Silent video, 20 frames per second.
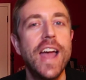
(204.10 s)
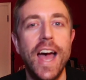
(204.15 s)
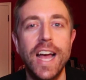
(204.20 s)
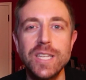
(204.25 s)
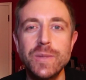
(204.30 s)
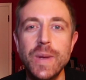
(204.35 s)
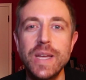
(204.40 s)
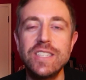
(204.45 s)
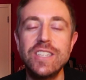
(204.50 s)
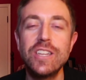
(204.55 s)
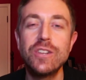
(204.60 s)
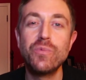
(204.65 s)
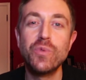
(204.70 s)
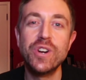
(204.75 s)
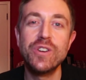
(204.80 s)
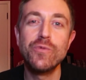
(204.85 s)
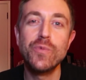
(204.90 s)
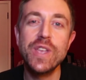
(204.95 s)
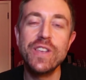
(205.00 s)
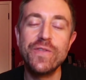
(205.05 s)
as mentioned,
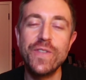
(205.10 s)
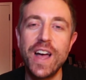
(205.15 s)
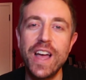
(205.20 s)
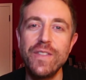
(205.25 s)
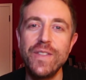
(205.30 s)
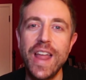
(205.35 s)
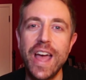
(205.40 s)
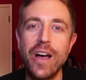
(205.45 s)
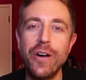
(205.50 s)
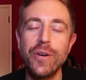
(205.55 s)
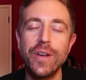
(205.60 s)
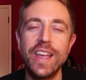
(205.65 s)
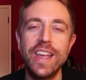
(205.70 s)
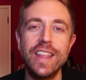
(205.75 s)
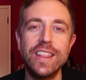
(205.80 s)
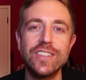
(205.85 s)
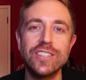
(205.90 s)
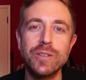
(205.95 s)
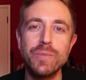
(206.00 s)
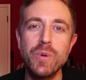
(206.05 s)
we're in week 5 now,
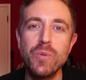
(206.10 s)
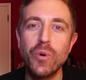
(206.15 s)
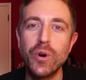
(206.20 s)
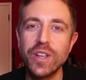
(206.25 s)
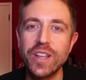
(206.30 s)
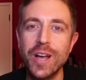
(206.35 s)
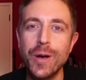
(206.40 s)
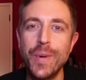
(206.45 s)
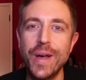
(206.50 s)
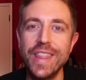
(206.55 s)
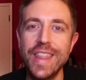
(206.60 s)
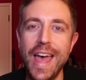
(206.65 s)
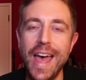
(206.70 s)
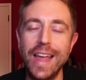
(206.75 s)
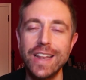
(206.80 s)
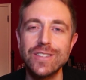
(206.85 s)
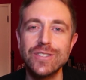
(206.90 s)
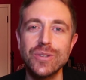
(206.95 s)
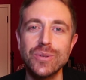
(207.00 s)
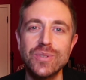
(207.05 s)
and there's gonna be more to come on
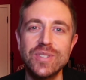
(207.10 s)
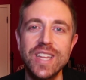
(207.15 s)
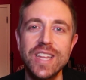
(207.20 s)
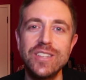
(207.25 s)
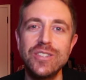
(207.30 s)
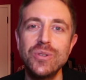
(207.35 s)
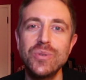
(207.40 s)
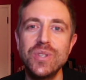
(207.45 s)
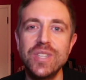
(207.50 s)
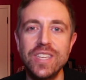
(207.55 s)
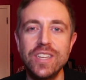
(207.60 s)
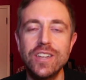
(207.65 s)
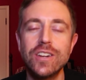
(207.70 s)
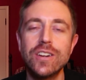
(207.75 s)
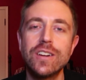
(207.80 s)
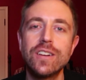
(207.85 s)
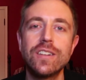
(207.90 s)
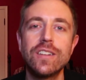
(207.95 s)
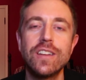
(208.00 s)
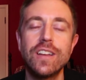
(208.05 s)
that, so stay tuned
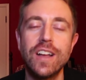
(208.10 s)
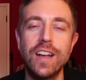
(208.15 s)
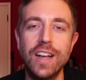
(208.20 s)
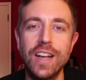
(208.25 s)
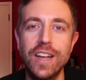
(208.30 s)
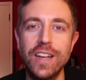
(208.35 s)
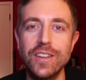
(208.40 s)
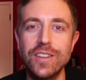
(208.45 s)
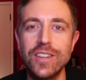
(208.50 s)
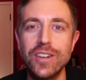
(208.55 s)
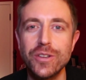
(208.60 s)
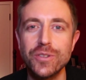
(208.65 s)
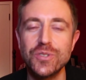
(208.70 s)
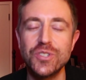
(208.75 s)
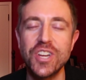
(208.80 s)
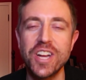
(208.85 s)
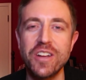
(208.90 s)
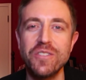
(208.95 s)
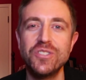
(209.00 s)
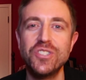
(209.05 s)
here. You can also
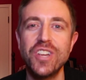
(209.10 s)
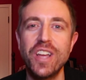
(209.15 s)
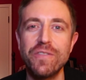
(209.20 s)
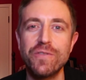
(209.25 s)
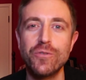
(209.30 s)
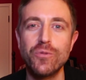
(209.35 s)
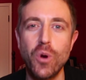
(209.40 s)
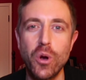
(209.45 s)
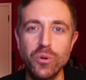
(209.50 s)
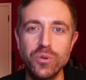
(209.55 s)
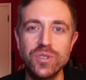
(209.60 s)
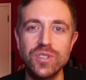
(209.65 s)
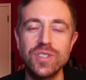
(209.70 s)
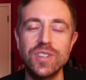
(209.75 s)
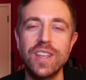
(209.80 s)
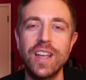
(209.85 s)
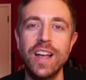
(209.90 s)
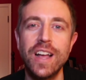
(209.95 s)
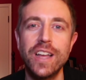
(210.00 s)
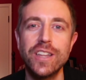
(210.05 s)
check out Jeff
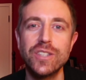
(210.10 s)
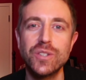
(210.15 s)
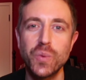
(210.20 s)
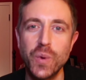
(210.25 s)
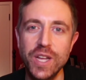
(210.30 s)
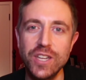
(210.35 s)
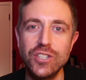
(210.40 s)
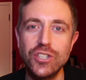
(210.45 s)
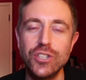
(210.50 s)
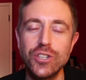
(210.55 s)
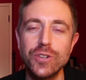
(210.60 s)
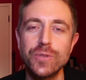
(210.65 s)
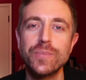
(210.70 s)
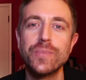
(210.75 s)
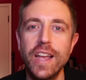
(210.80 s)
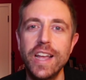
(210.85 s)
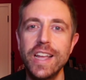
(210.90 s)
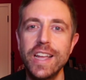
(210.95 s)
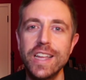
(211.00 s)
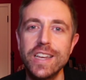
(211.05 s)
Gross on Twitch,
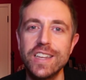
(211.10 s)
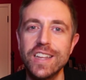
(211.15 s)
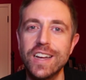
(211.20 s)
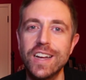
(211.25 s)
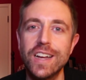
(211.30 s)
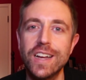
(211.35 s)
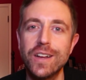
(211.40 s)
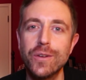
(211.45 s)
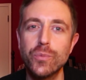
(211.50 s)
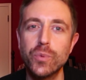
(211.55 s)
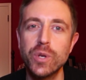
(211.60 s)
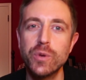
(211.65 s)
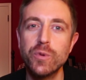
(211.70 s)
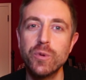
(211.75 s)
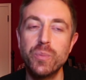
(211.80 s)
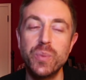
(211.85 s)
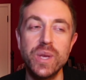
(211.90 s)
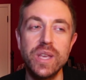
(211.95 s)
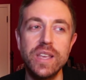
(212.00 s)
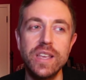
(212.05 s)
and we
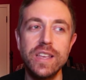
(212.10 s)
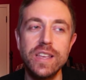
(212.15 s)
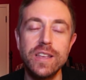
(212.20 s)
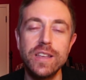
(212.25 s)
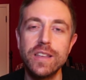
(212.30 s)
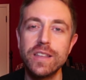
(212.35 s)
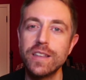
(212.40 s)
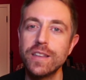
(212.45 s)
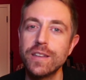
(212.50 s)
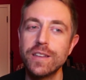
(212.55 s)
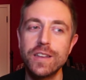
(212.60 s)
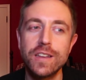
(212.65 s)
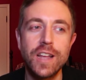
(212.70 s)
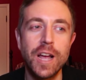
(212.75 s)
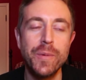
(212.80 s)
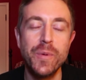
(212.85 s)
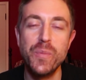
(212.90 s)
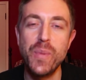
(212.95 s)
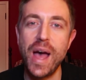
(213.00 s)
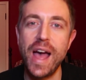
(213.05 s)
will be
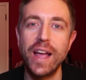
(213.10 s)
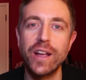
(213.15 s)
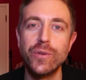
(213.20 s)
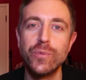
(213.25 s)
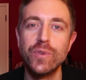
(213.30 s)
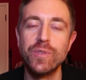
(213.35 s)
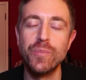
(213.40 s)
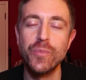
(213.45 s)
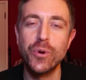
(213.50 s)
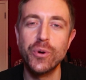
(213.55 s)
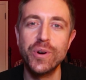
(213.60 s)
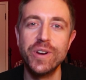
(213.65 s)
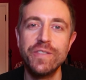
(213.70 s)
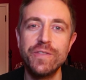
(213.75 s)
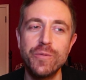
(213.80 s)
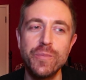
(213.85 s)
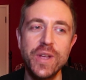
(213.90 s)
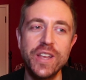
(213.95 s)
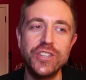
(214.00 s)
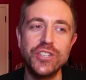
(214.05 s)
coming back with more
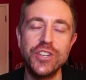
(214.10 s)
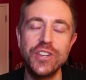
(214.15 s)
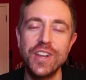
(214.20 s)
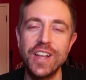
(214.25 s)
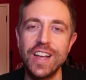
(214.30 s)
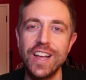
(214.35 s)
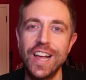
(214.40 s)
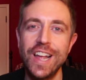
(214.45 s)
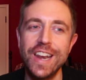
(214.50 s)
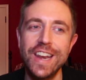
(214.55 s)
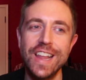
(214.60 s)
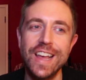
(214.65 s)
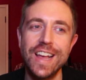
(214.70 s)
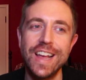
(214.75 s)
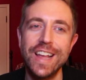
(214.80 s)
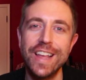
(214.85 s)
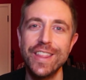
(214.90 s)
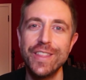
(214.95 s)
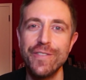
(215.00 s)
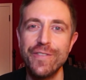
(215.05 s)
information
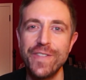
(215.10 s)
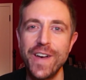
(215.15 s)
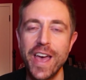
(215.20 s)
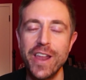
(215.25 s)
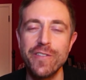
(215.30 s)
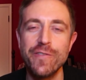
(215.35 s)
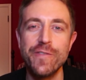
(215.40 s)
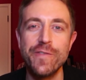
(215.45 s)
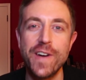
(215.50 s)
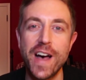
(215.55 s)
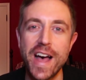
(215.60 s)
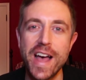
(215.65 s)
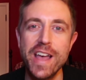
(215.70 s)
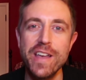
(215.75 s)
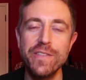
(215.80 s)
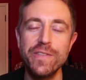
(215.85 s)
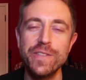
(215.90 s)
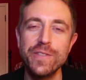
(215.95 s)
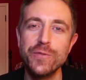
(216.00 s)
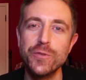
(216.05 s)
on the final
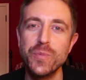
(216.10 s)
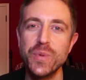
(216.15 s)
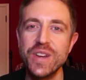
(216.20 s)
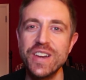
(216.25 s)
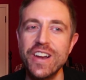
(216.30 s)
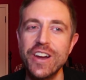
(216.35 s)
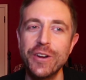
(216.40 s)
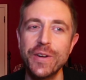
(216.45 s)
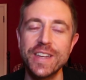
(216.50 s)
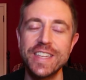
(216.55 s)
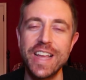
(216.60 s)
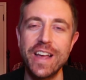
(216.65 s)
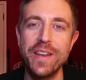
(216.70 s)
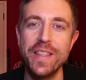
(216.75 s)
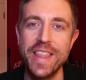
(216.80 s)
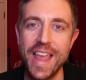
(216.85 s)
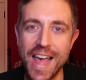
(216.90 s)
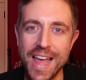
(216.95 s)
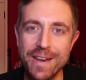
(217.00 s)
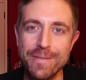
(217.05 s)
5. We'll be narrowing it down
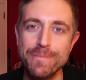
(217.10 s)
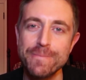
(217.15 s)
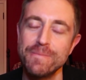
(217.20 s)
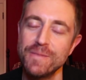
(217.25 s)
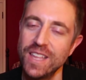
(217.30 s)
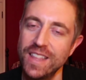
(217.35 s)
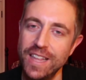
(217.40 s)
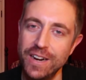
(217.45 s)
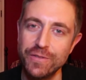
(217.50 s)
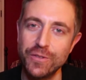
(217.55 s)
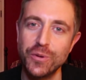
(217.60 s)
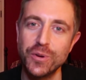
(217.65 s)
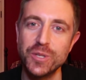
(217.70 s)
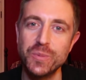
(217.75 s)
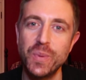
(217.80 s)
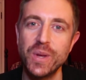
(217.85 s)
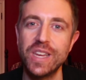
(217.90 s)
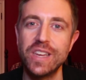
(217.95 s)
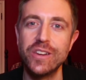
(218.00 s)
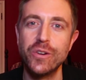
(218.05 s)
to that, and then of course
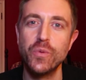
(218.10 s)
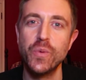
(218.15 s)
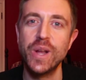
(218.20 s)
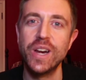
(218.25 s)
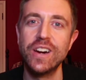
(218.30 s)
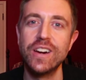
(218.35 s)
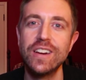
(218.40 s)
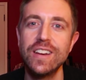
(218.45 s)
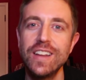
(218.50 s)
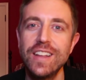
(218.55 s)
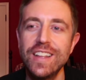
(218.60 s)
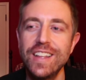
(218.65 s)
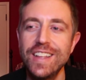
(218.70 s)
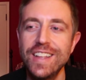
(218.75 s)
picking a winner,